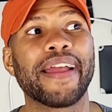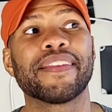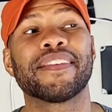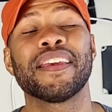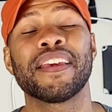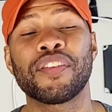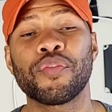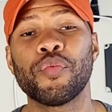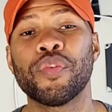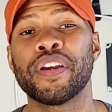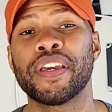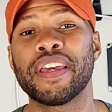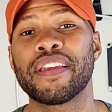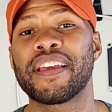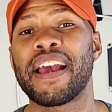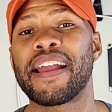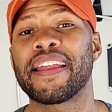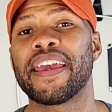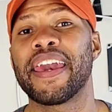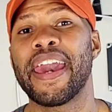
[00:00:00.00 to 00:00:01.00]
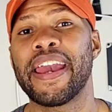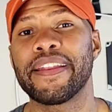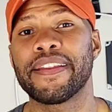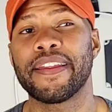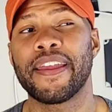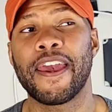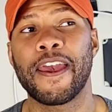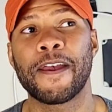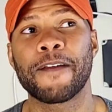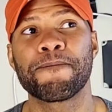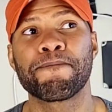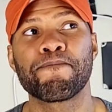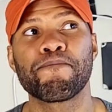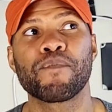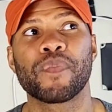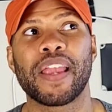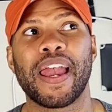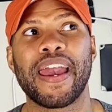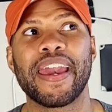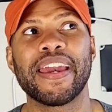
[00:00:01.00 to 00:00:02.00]
This will get kind of hectic at.
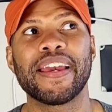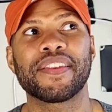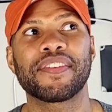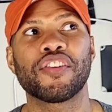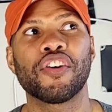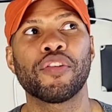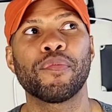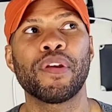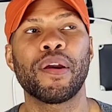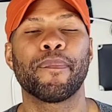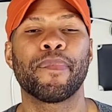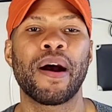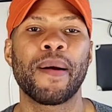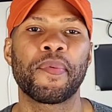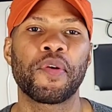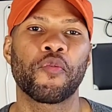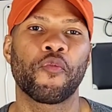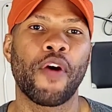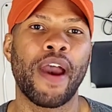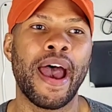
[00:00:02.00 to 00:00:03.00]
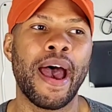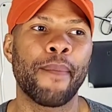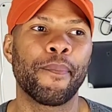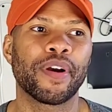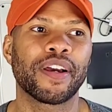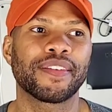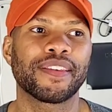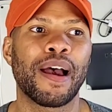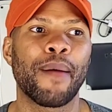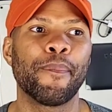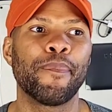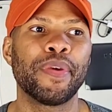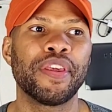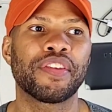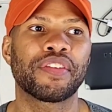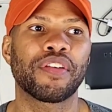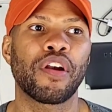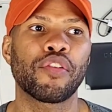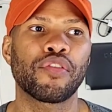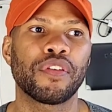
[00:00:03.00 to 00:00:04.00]
It's going to be a bumpy ride because I'm going to be
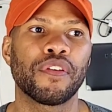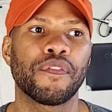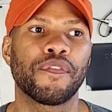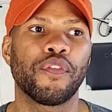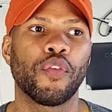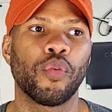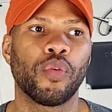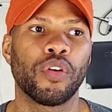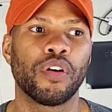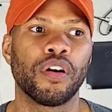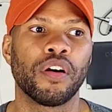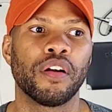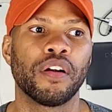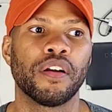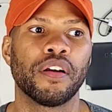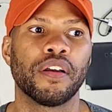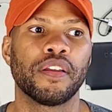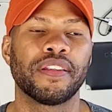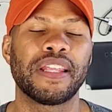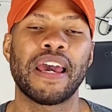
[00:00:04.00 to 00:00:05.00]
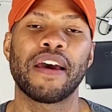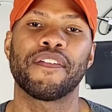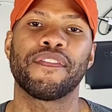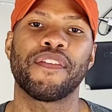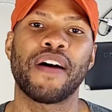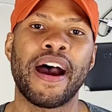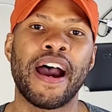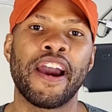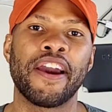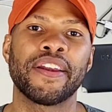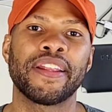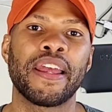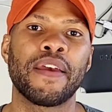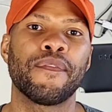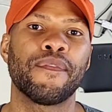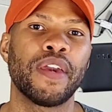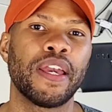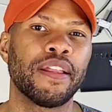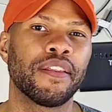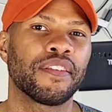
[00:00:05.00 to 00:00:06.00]
searching for that fire and that
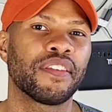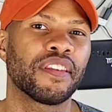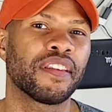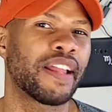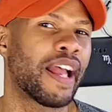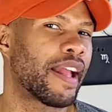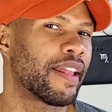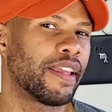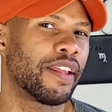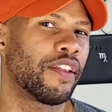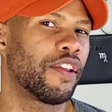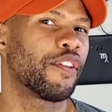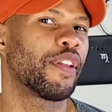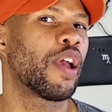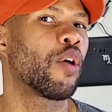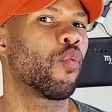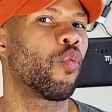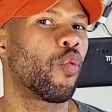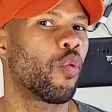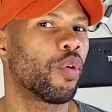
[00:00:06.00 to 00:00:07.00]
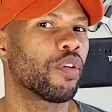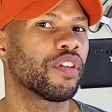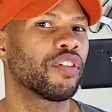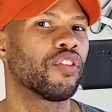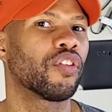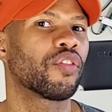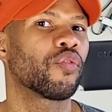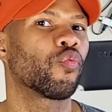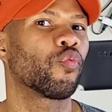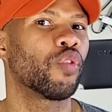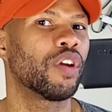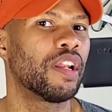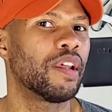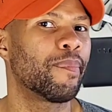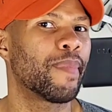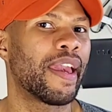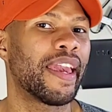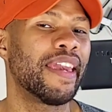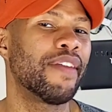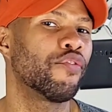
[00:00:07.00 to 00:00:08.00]
Venus is not in there. That water going to really
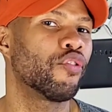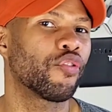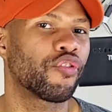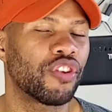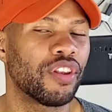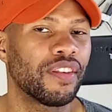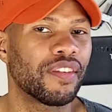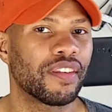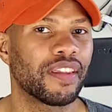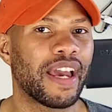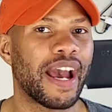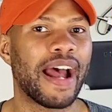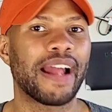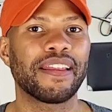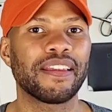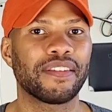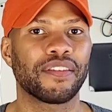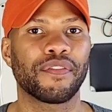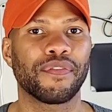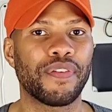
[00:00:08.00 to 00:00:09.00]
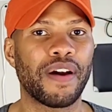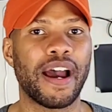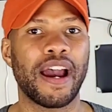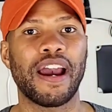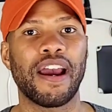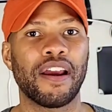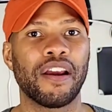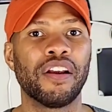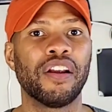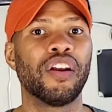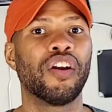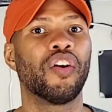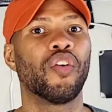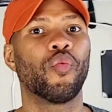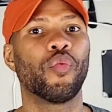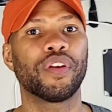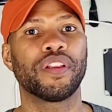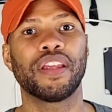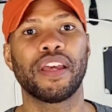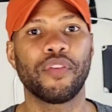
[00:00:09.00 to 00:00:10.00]
make, even though she's a goddess of fire
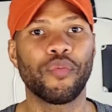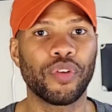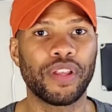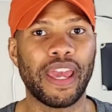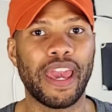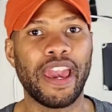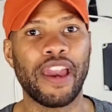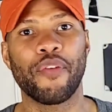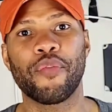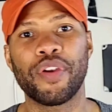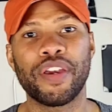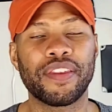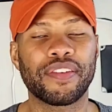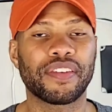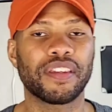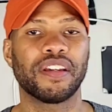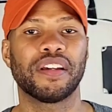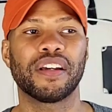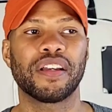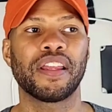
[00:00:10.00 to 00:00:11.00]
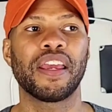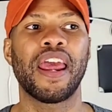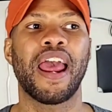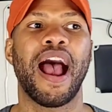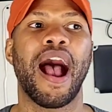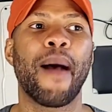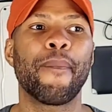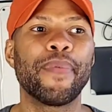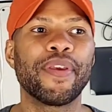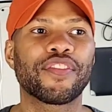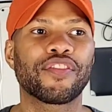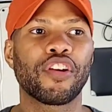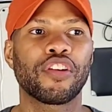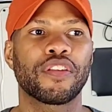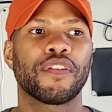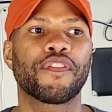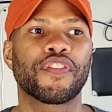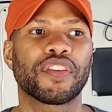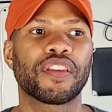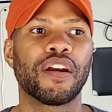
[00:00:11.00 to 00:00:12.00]
with the Aries sun, I'm going to be
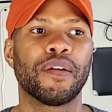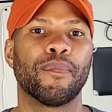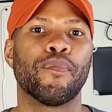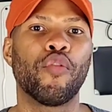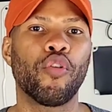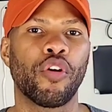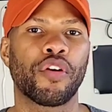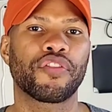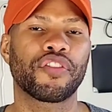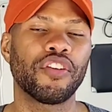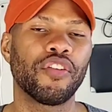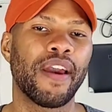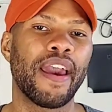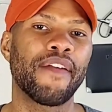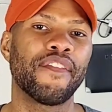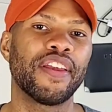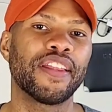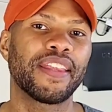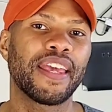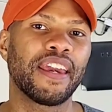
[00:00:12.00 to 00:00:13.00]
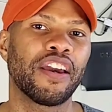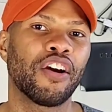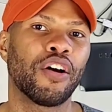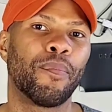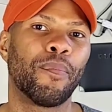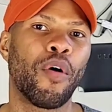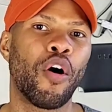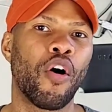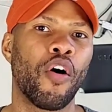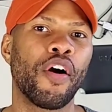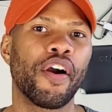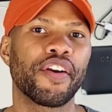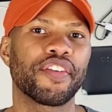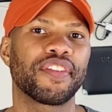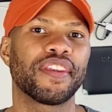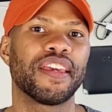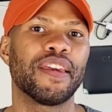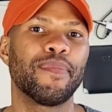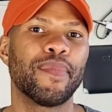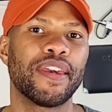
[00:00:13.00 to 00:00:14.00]
searching for something more. She don't have anything in her Mars to
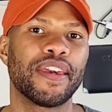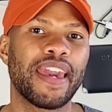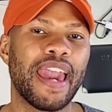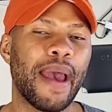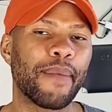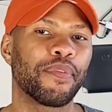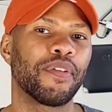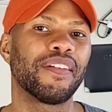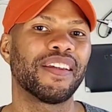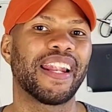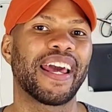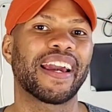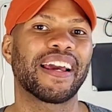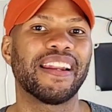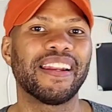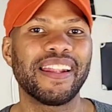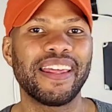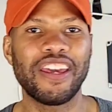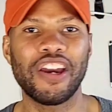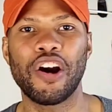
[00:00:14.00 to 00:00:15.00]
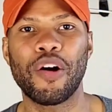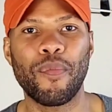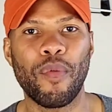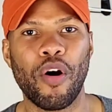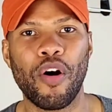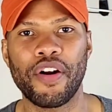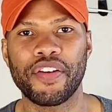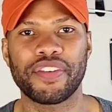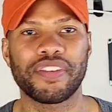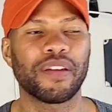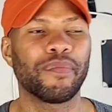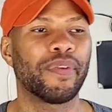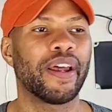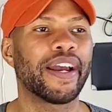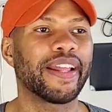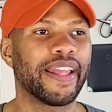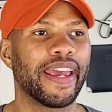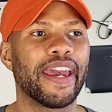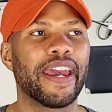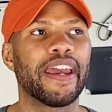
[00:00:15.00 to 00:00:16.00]
get me captivated like a Leo Mars or something
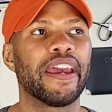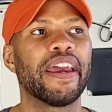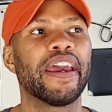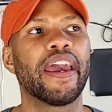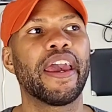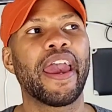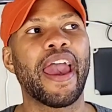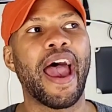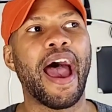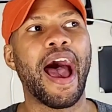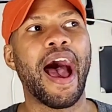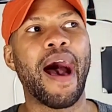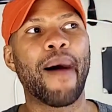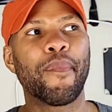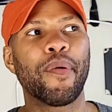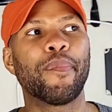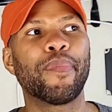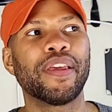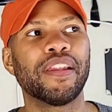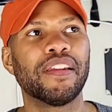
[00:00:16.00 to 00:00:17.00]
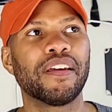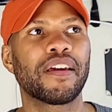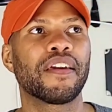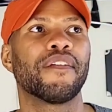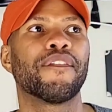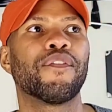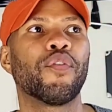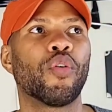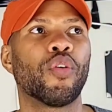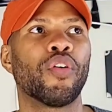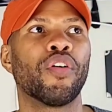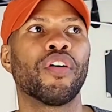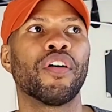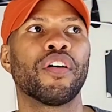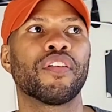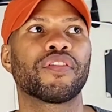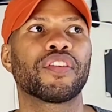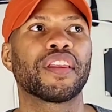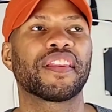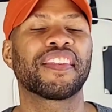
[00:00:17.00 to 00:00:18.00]
like that. I'm going to be looking
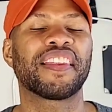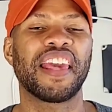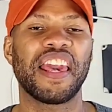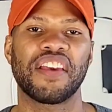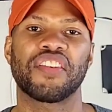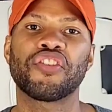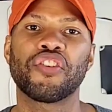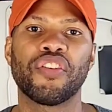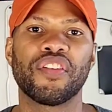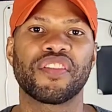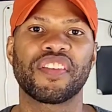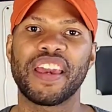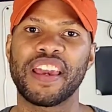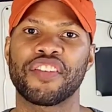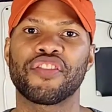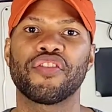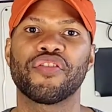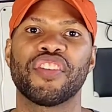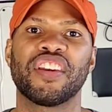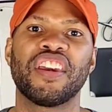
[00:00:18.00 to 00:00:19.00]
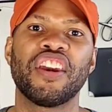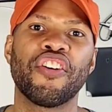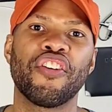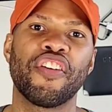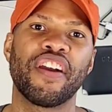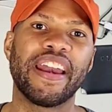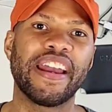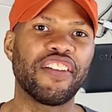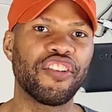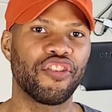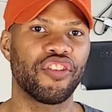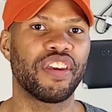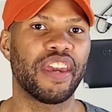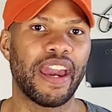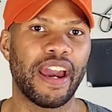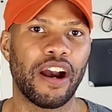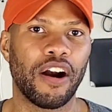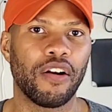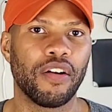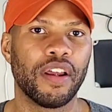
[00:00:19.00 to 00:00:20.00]
for her to test her to get her energy
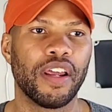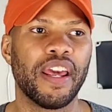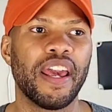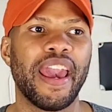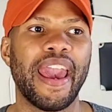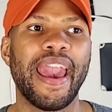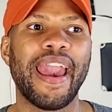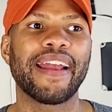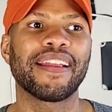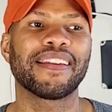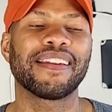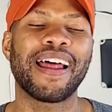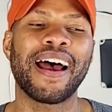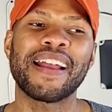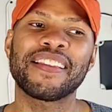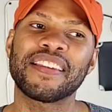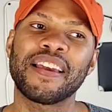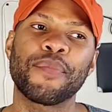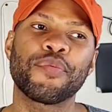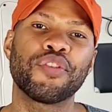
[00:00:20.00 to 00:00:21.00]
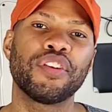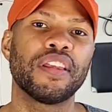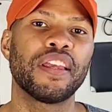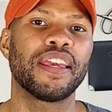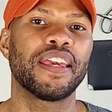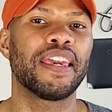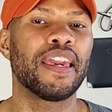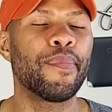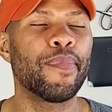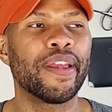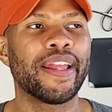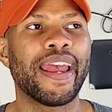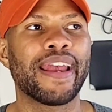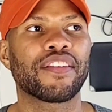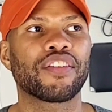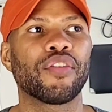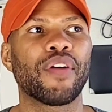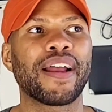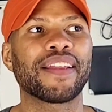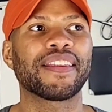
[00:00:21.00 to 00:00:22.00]
out. And a lot of times she didn't give me that,
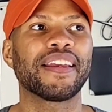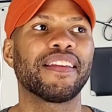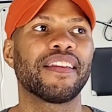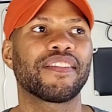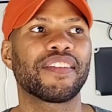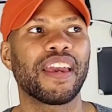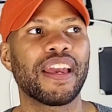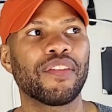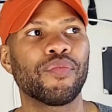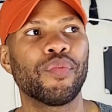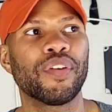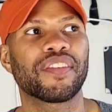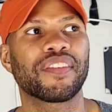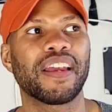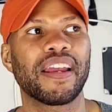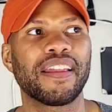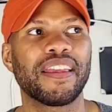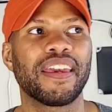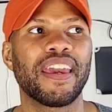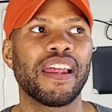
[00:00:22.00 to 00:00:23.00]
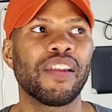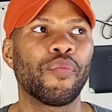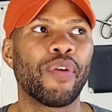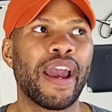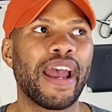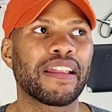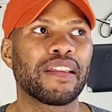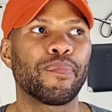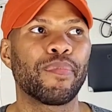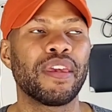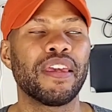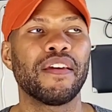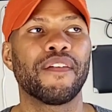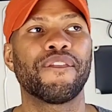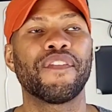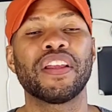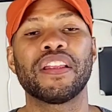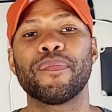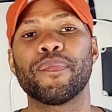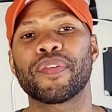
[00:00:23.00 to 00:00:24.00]
so I think the chance we stay together will have to be a
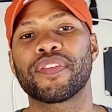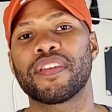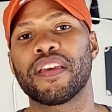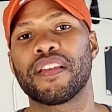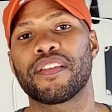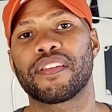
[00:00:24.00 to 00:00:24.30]
50%